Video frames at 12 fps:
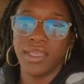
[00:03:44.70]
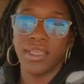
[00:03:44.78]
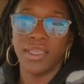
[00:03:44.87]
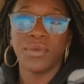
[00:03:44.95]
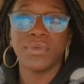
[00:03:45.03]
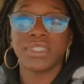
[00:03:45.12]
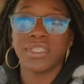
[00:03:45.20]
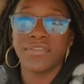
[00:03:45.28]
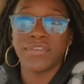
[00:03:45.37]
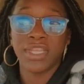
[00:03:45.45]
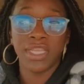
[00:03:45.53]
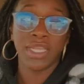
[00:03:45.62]
he wasn't
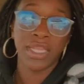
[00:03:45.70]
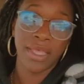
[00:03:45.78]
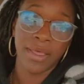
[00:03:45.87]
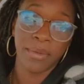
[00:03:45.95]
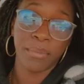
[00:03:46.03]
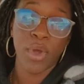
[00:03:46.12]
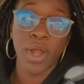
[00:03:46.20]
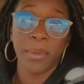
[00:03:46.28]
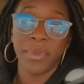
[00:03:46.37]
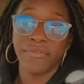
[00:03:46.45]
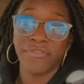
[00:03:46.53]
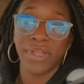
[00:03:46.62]
even in that
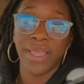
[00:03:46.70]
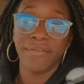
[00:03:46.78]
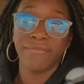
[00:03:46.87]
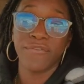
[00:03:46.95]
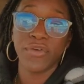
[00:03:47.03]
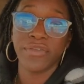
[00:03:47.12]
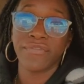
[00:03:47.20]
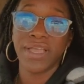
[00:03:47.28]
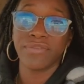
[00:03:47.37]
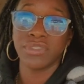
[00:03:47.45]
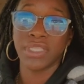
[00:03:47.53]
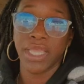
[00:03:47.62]
apartment for like
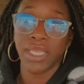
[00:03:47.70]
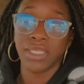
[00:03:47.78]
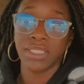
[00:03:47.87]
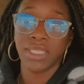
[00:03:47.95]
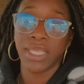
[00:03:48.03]
45 seconds.